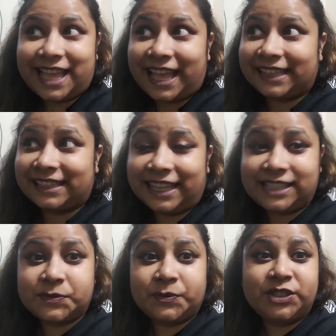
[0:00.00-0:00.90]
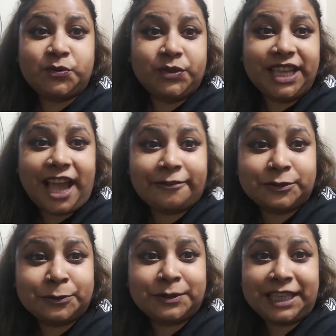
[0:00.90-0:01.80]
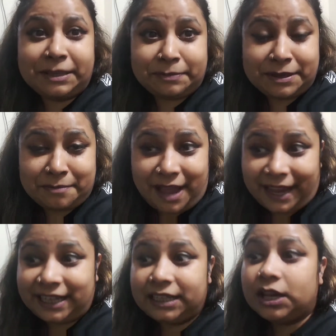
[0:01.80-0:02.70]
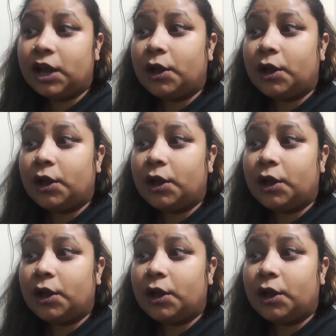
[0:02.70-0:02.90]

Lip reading: and things which we have to keep in mind